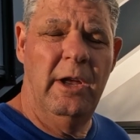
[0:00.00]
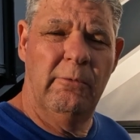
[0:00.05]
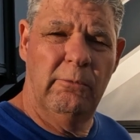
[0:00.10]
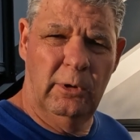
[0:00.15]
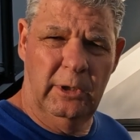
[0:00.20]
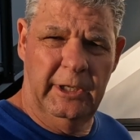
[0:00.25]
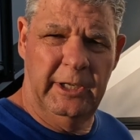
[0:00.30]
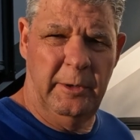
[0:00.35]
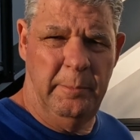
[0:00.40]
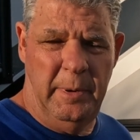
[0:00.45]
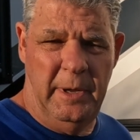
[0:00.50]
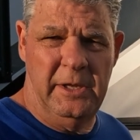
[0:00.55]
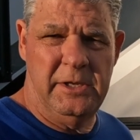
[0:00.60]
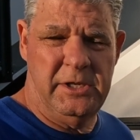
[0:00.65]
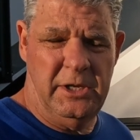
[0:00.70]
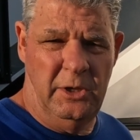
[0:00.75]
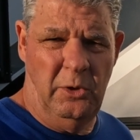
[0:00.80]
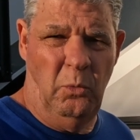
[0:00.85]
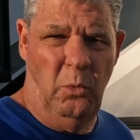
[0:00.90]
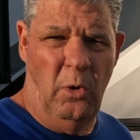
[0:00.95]
Really
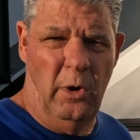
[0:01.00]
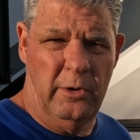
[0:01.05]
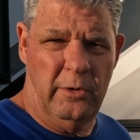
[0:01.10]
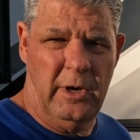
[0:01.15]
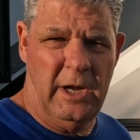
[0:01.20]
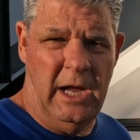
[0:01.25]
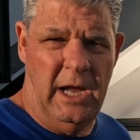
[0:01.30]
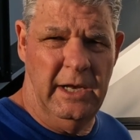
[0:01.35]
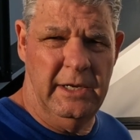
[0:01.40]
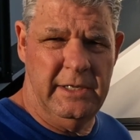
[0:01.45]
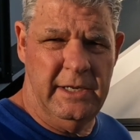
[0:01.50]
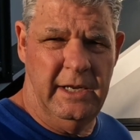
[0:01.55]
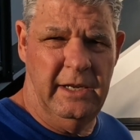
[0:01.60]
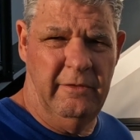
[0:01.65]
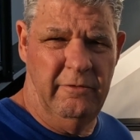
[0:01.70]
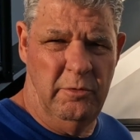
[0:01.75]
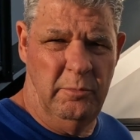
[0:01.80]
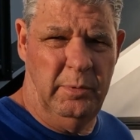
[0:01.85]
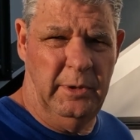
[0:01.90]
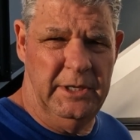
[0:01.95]
depends on the water content
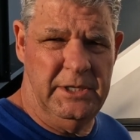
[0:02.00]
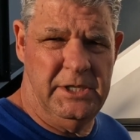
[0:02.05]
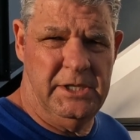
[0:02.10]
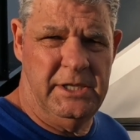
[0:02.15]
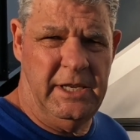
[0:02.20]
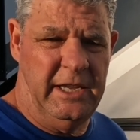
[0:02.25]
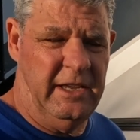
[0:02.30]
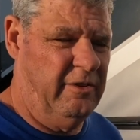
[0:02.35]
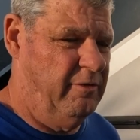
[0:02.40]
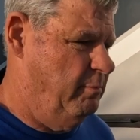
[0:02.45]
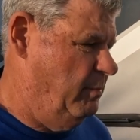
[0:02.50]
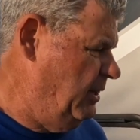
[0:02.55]
of the places that you've